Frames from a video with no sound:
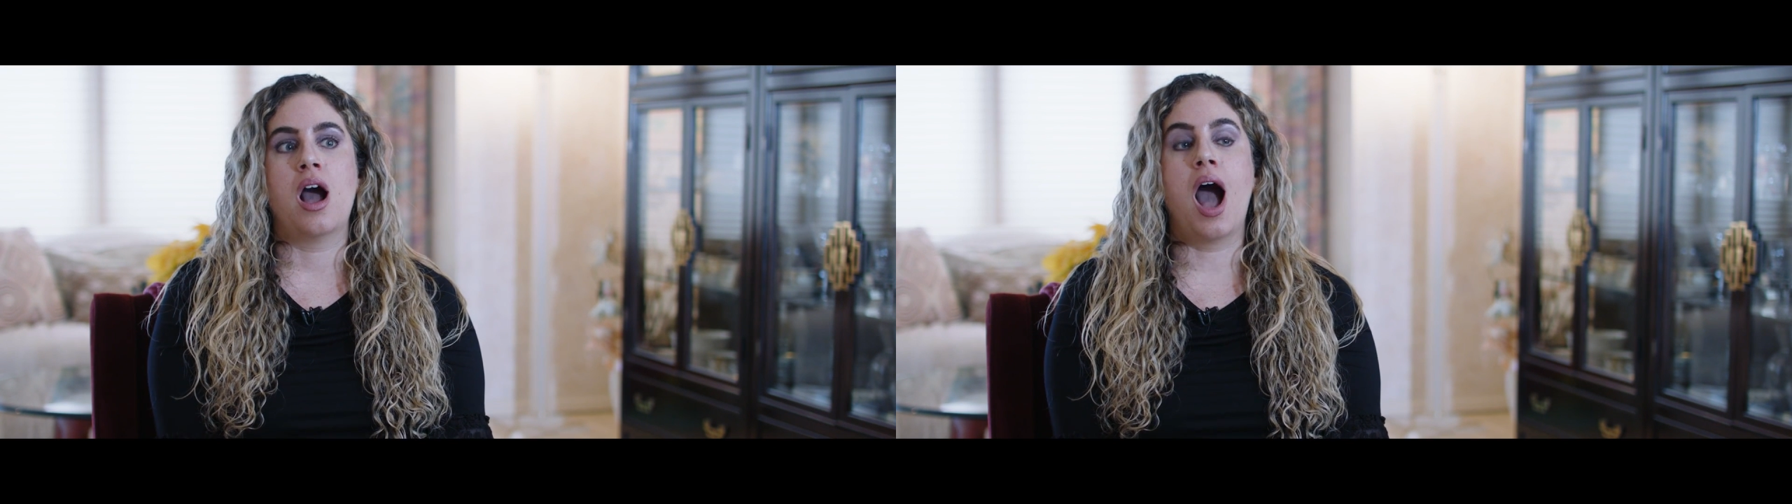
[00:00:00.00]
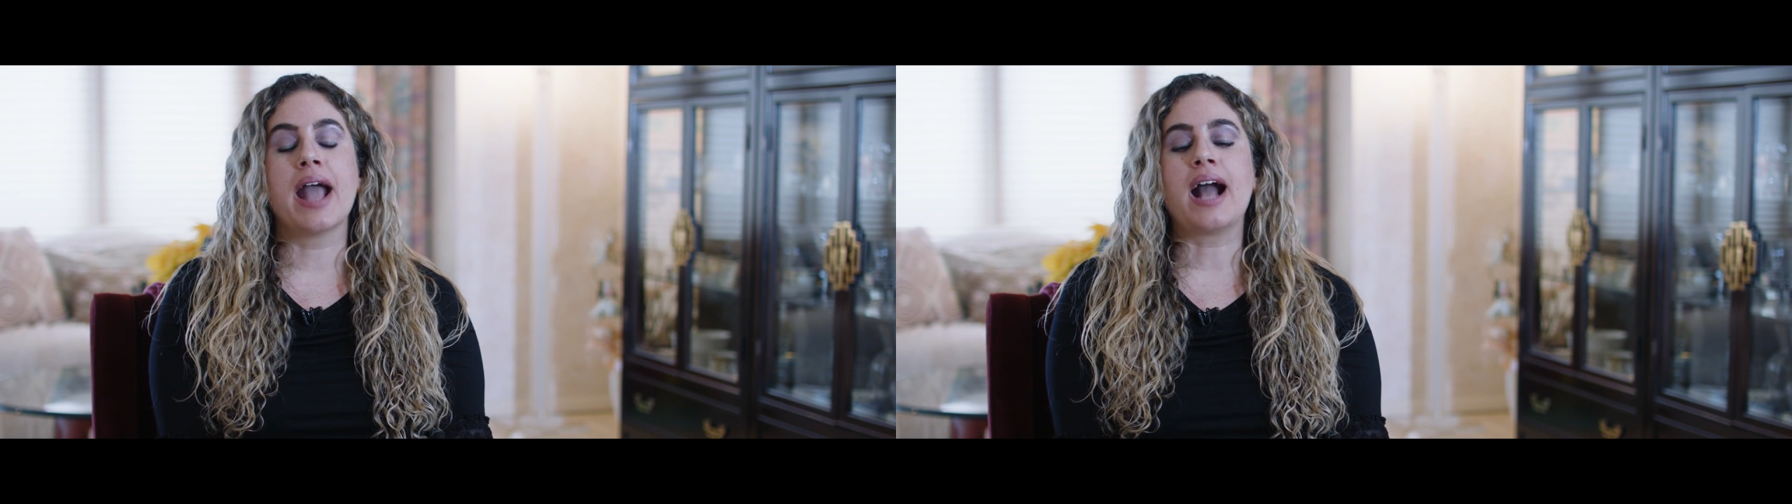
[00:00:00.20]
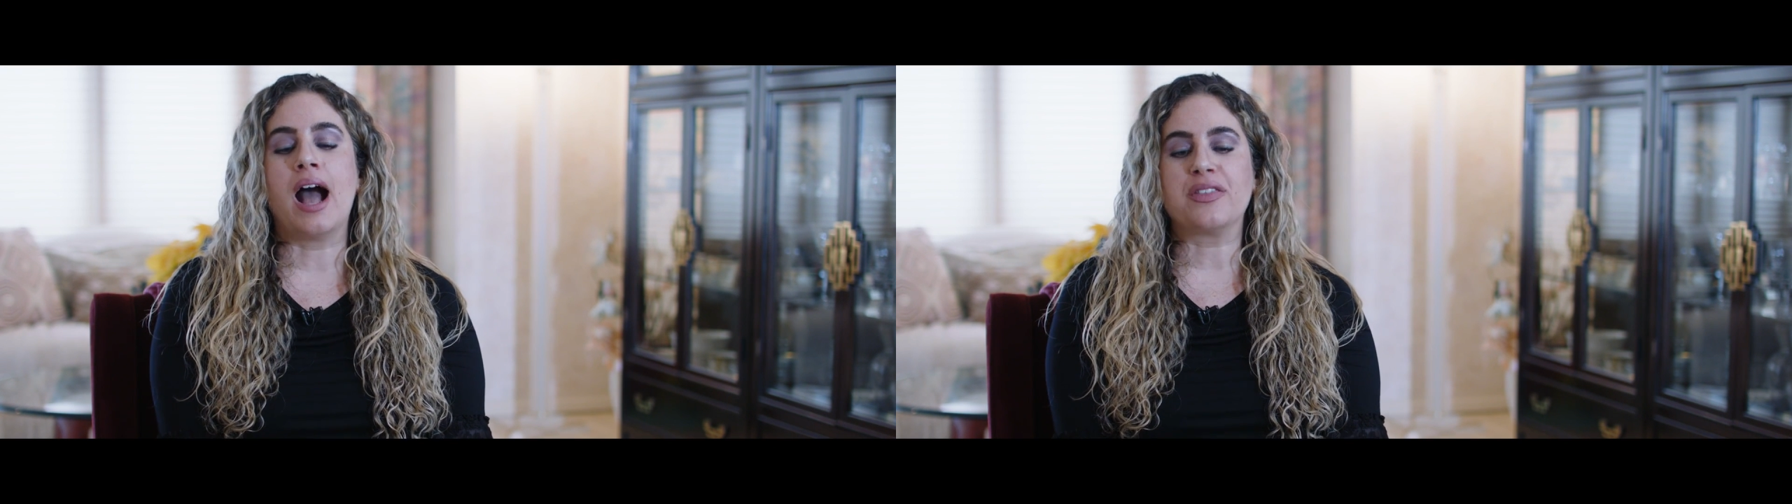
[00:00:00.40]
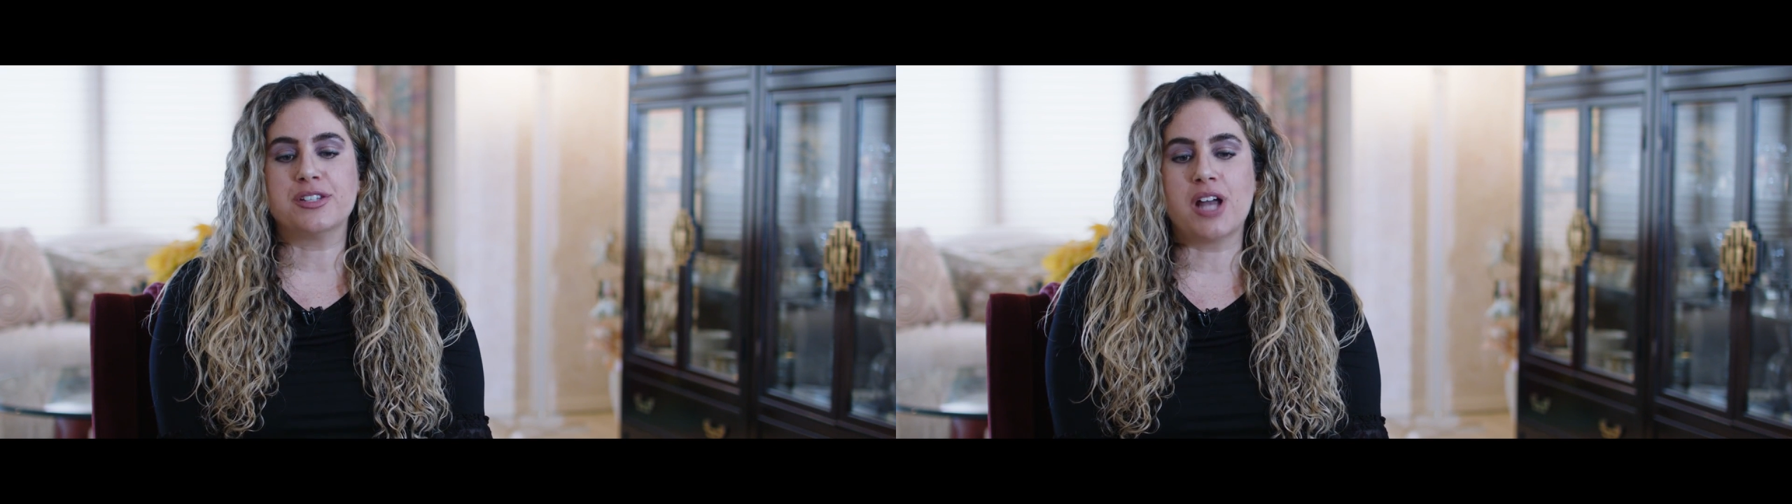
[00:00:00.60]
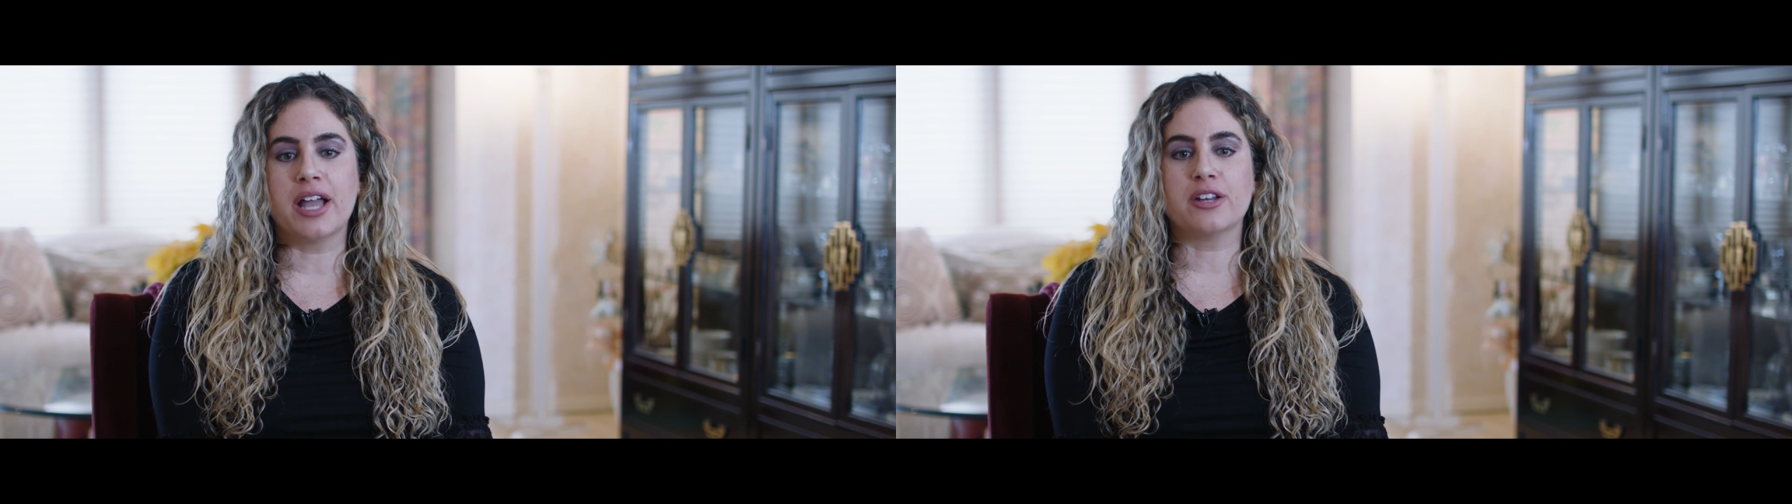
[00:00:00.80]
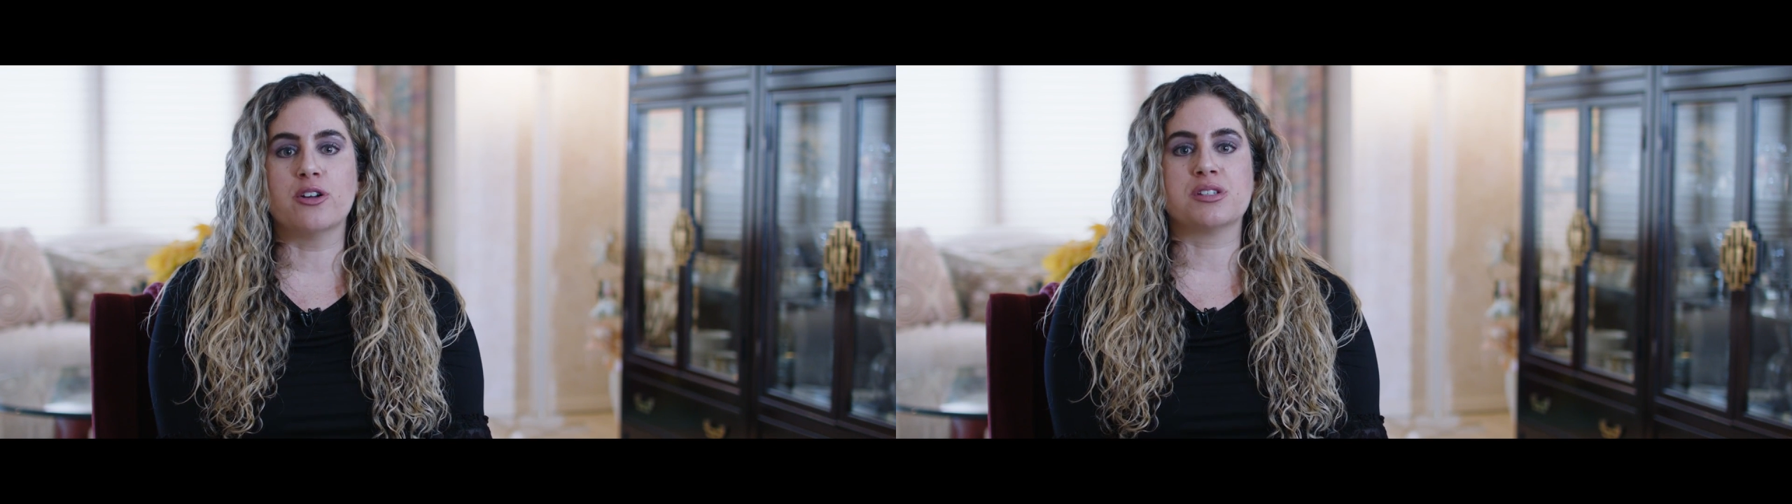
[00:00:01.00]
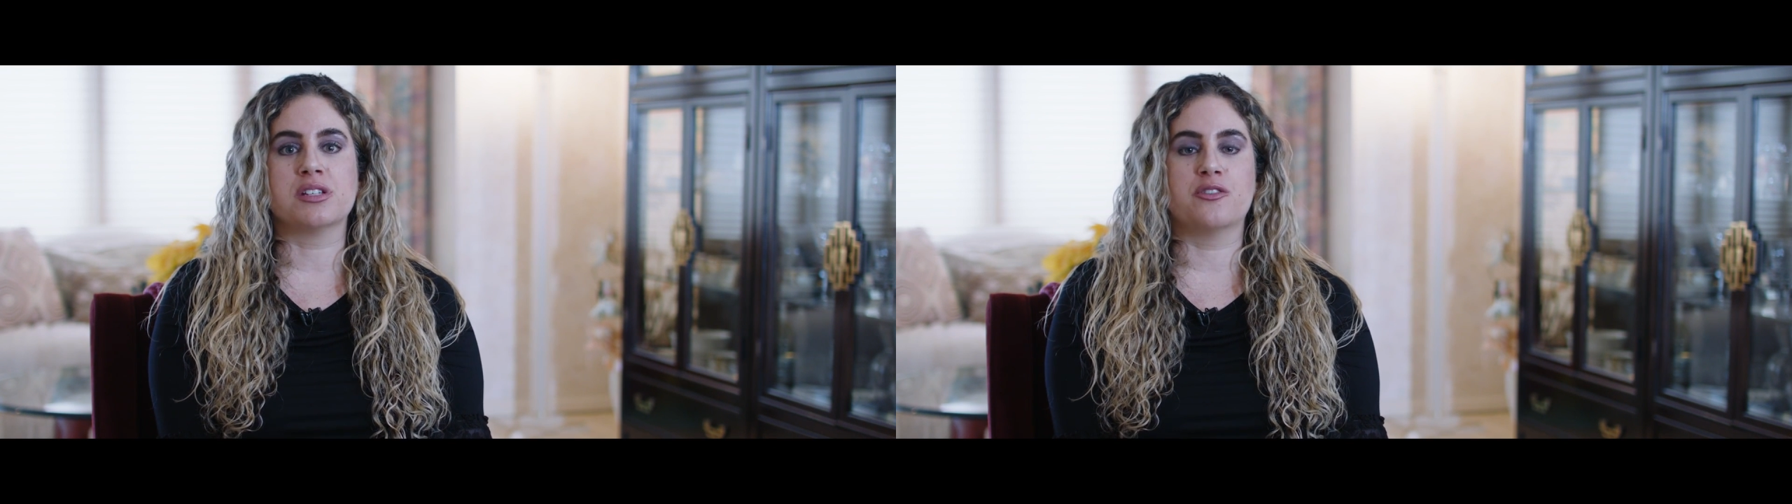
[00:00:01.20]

I got the diagnosis